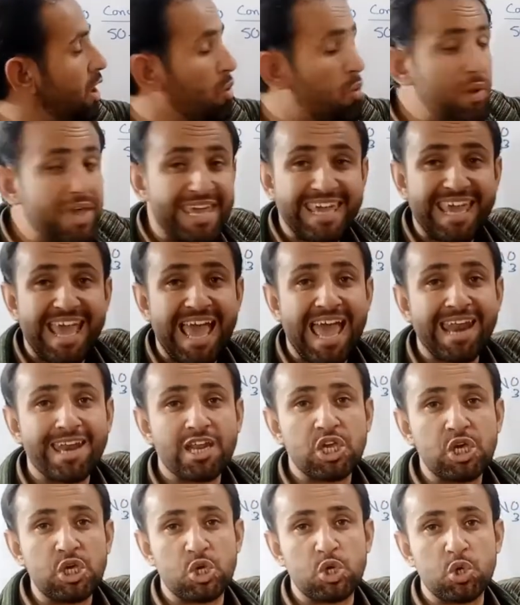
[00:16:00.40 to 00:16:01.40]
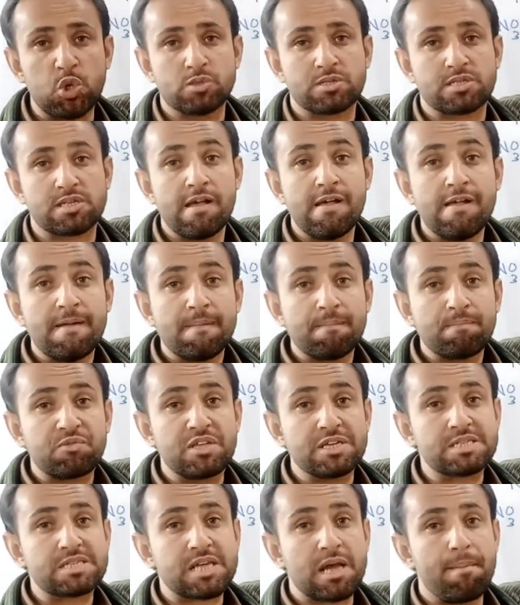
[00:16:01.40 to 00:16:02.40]
can use
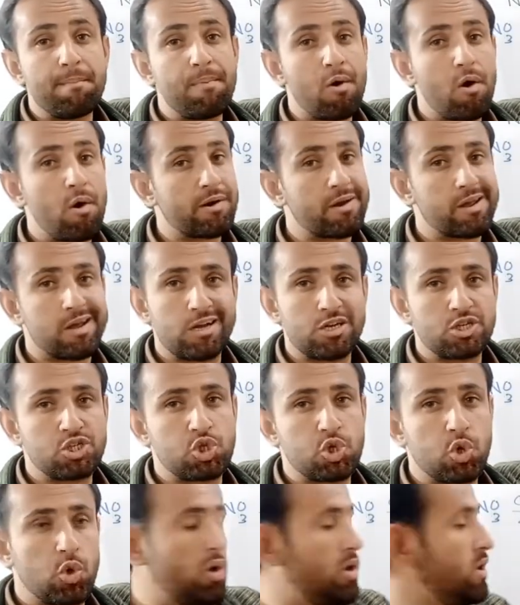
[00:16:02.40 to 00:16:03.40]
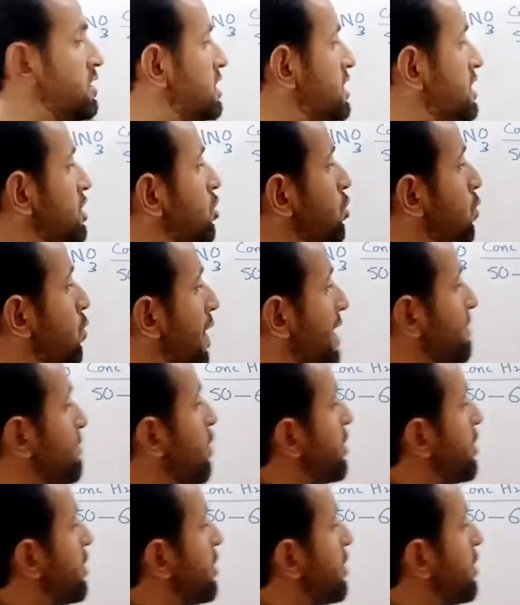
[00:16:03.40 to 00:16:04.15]
this compound too. One more